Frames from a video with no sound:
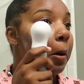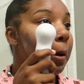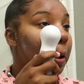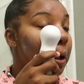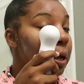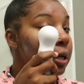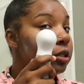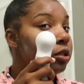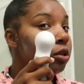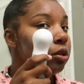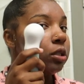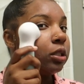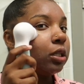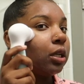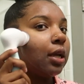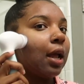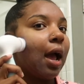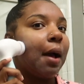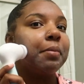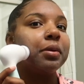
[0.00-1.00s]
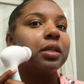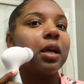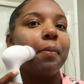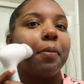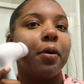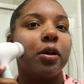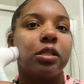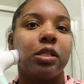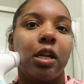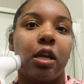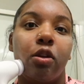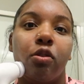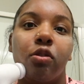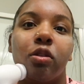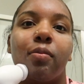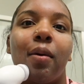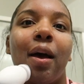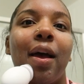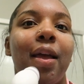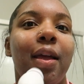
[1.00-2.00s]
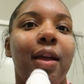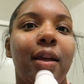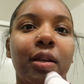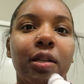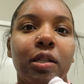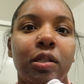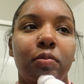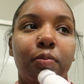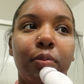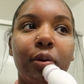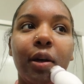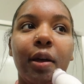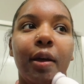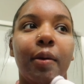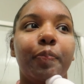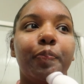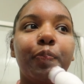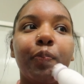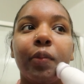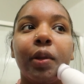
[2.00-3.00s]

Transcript: Because usually I'm the type of person that use my hands, but